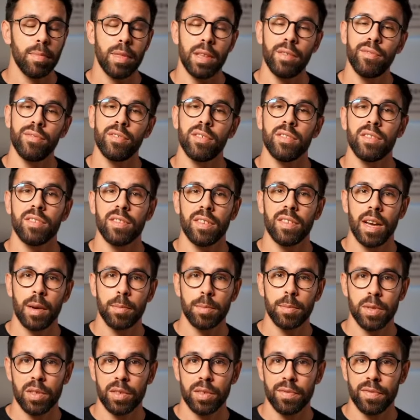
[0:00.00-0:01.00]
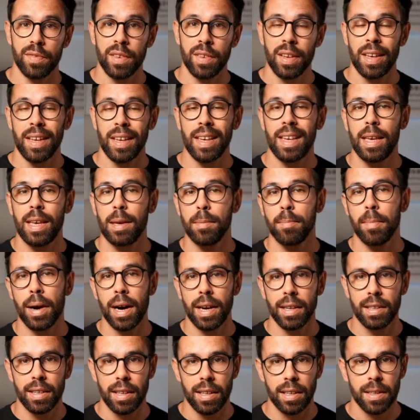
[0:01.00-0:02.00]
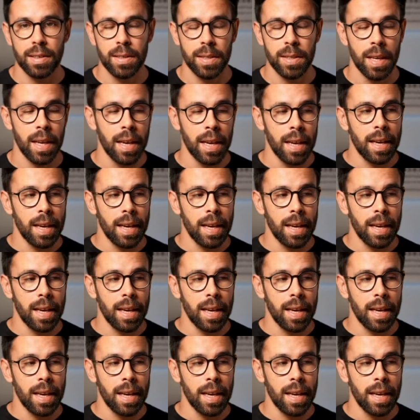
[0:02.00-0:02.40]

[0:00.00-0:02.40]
different types of key bindings,